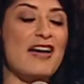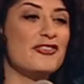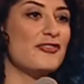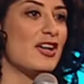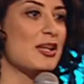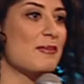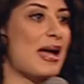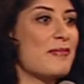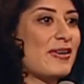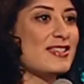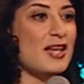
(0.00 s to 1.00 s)
have to find a
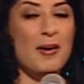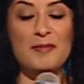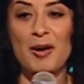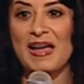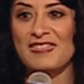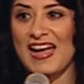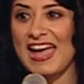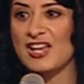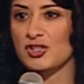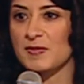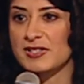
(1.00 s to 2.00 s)
man because I'm at that
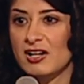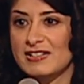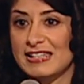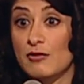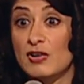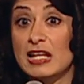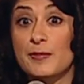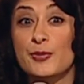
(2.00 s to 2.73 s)
age, I'm starting to get really